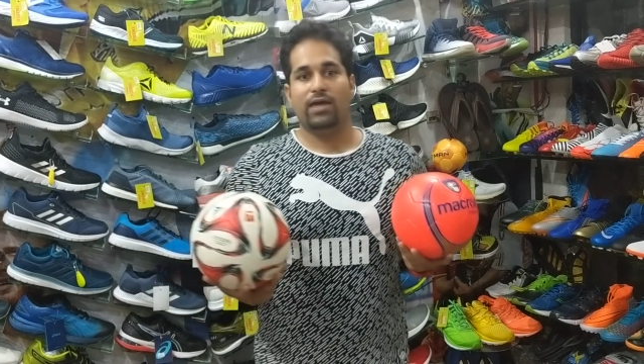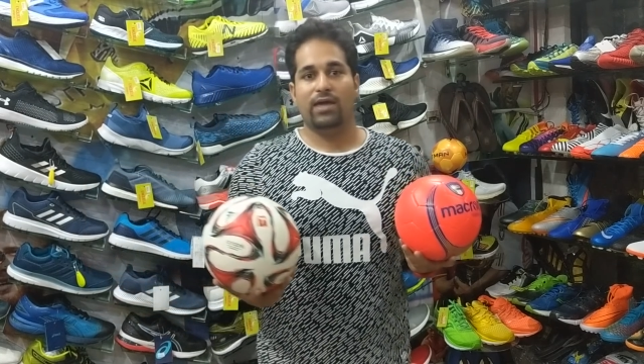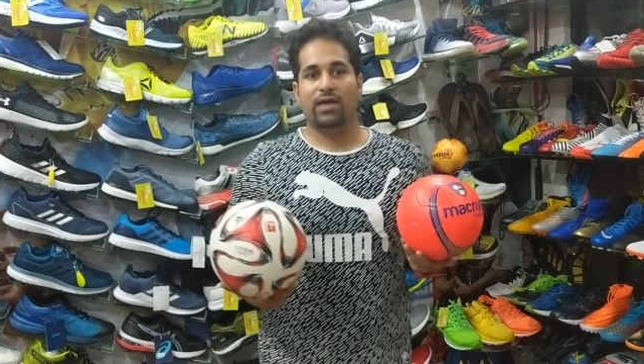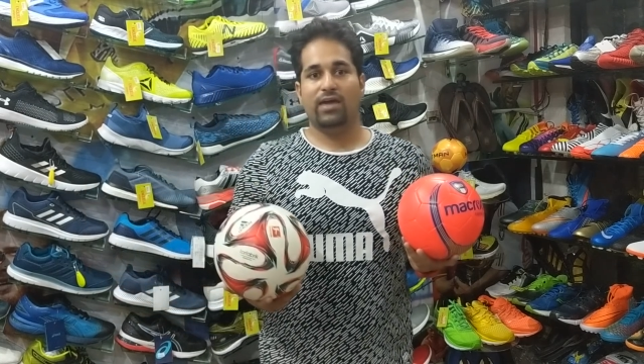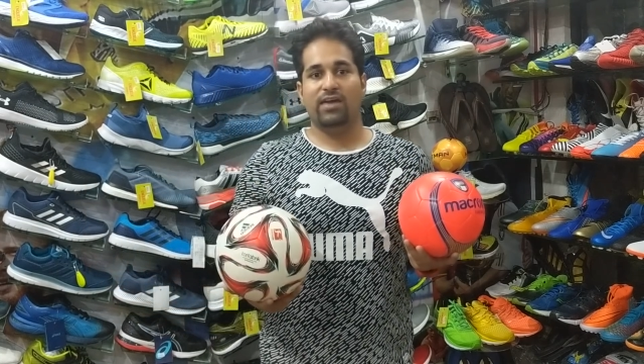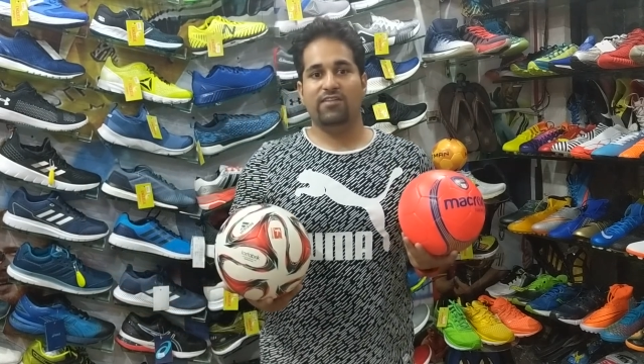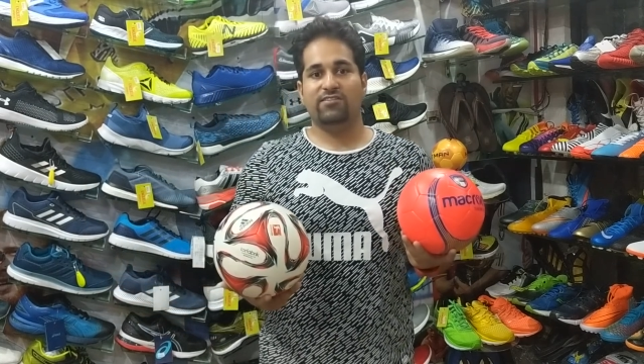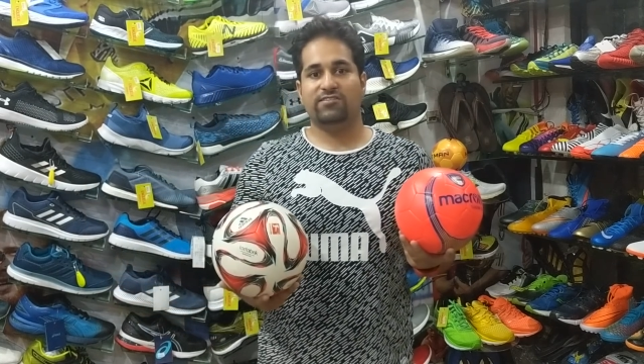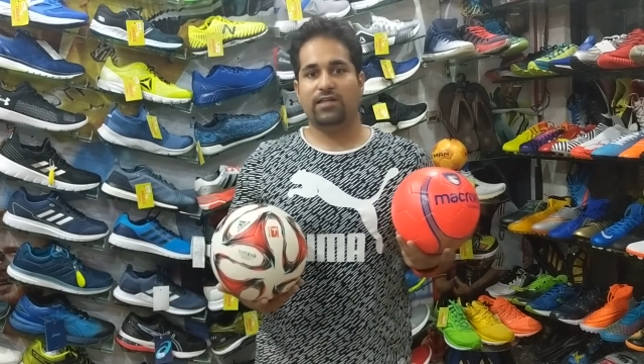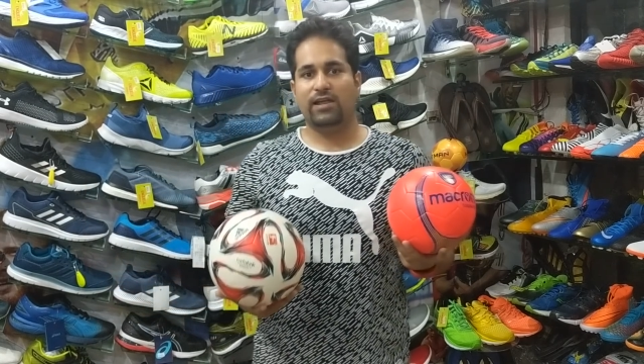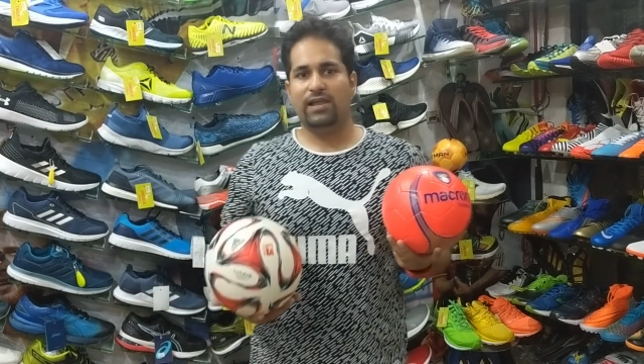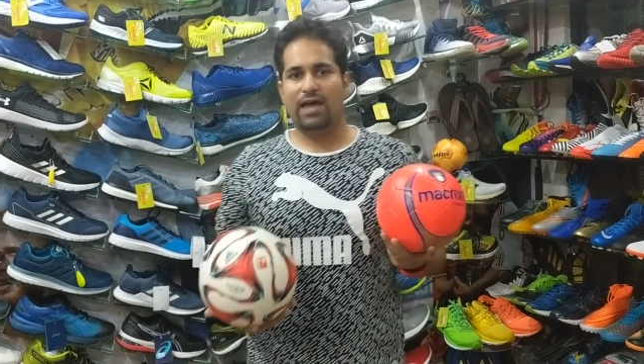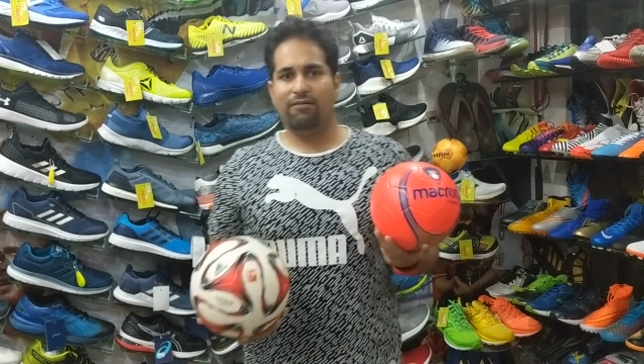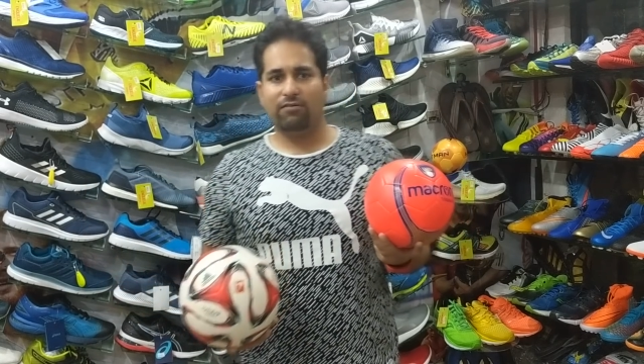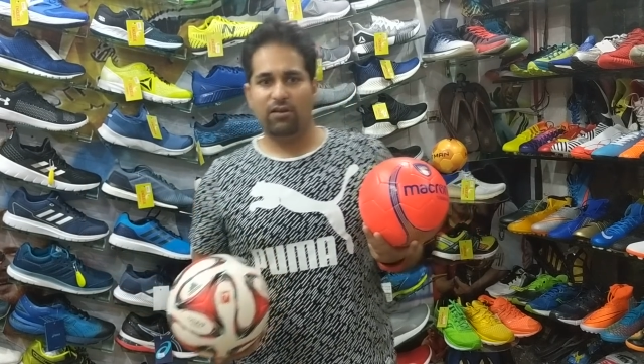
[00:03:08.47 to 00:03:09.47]
is the
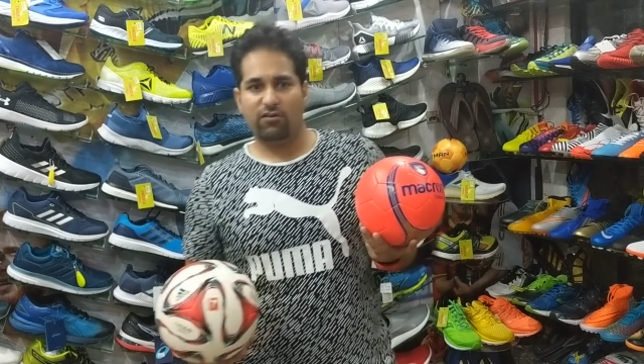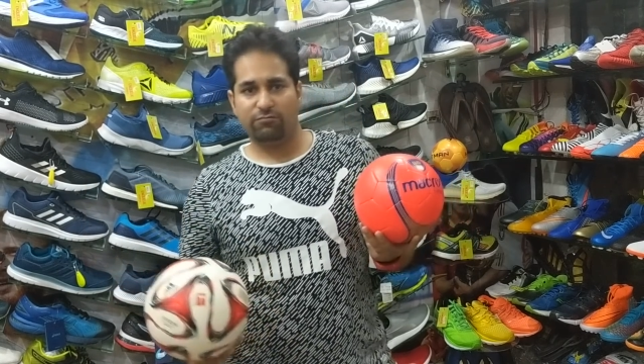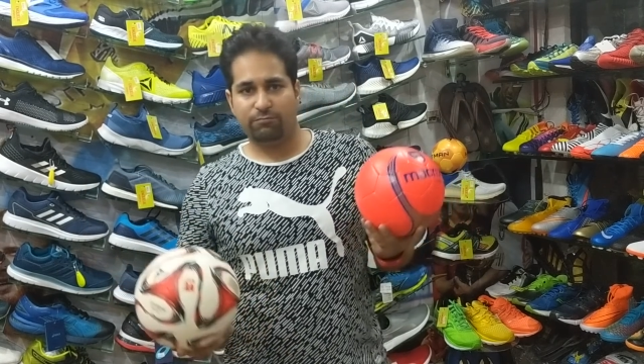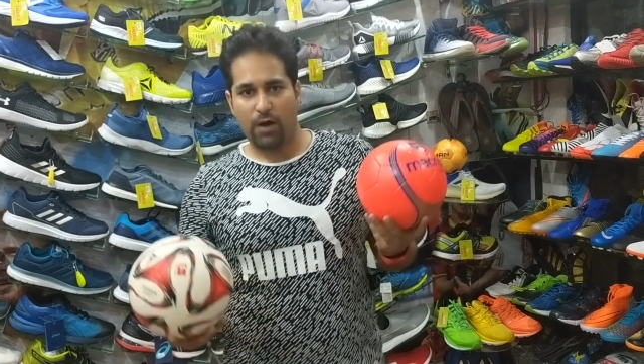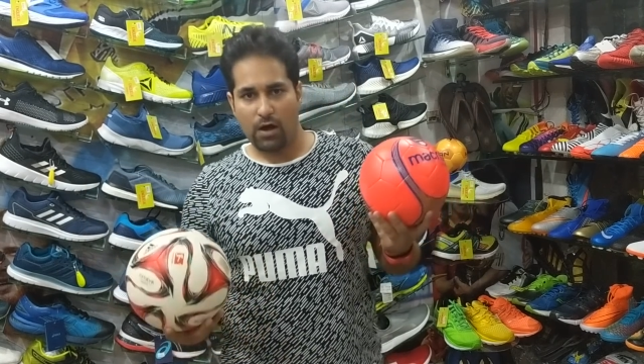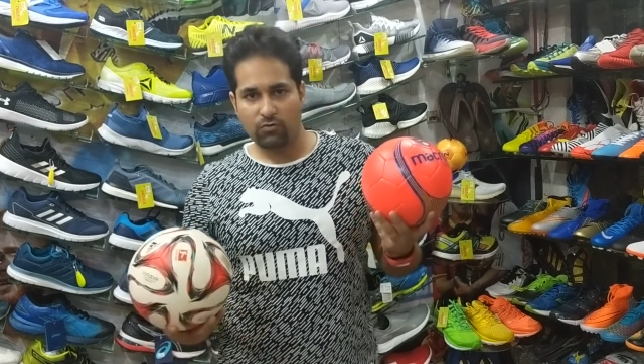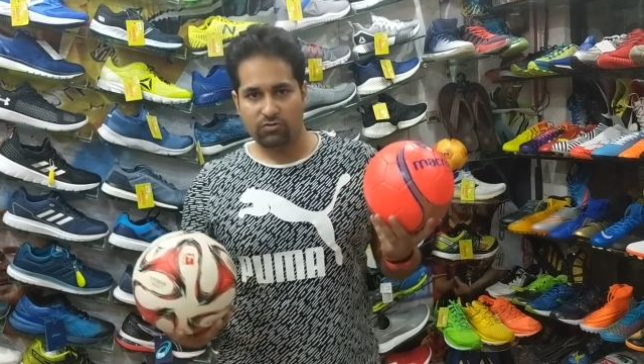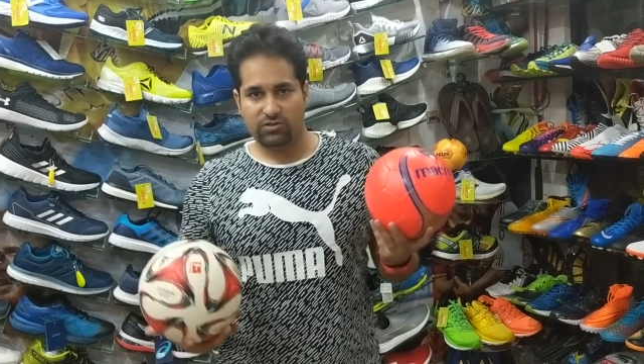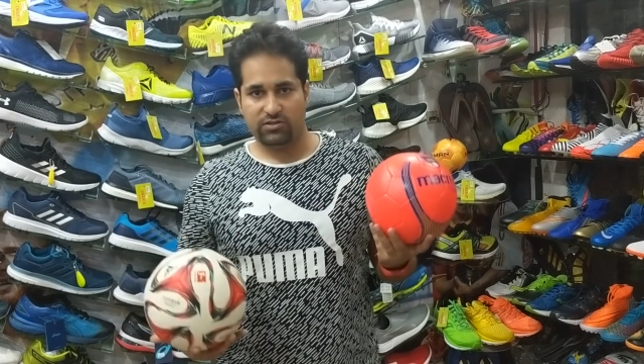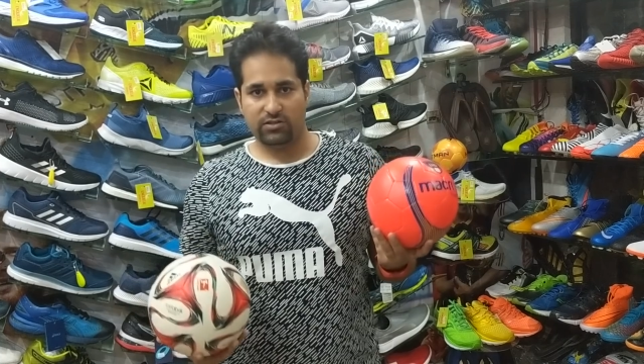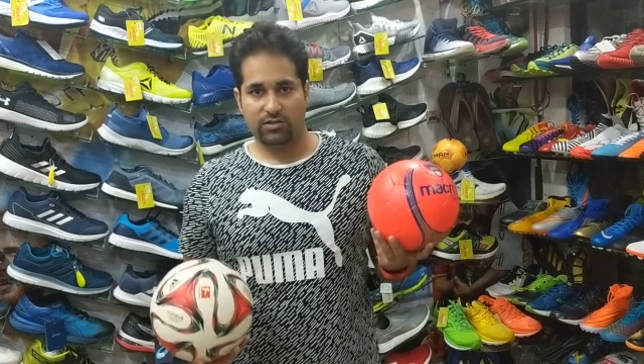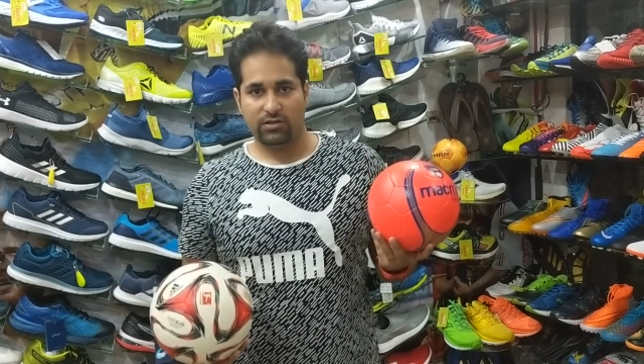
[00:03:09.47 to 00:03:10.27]
level of bounce.